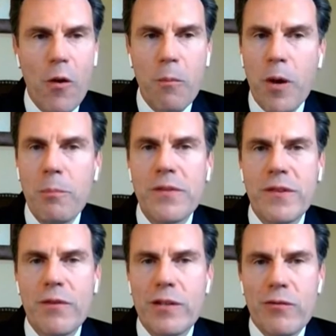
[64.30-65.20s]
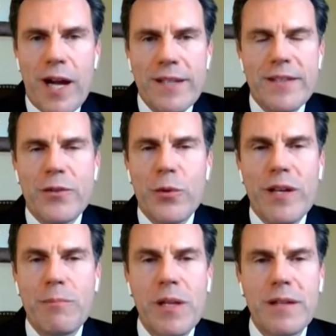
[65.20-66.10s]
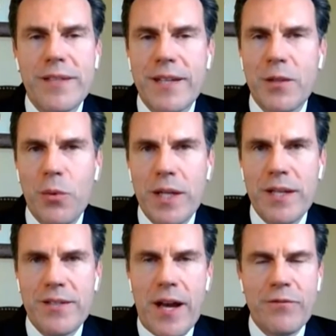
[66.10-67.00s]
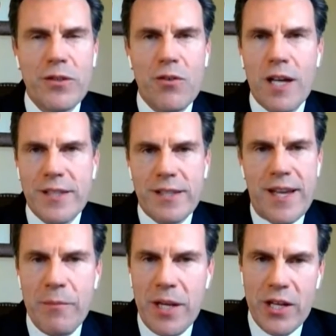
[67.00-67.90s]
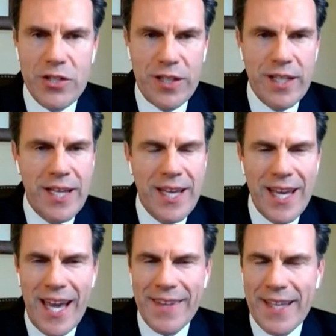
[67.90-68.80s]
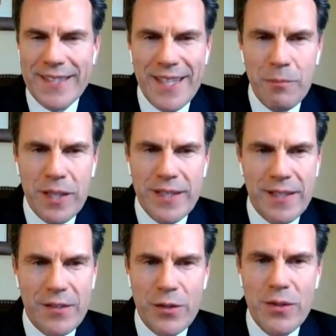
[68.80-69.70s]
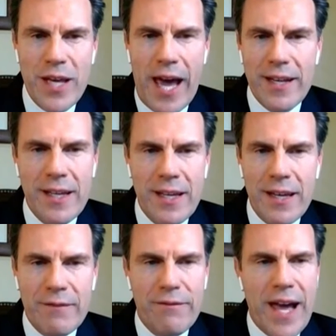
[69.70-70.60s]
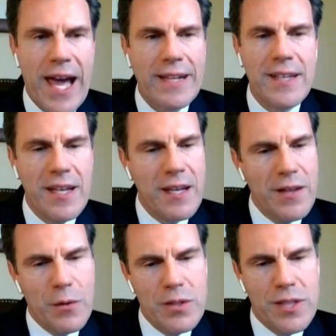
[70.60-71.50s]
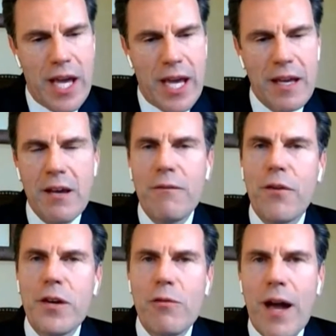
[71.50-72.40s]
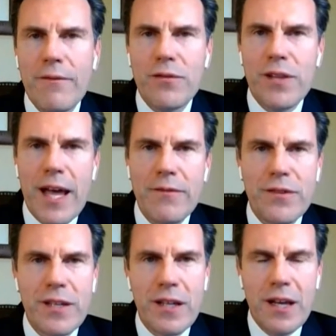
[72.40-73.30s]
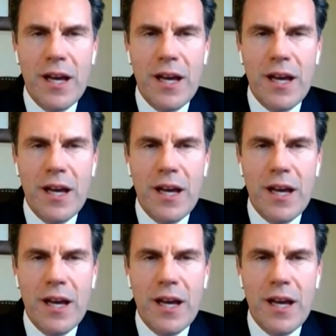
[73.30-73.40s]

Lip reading: the whole purpose of redirect is to rehabilitate the witness after cross-examination, and they simply didn't do that. In fact, there was a photograph left,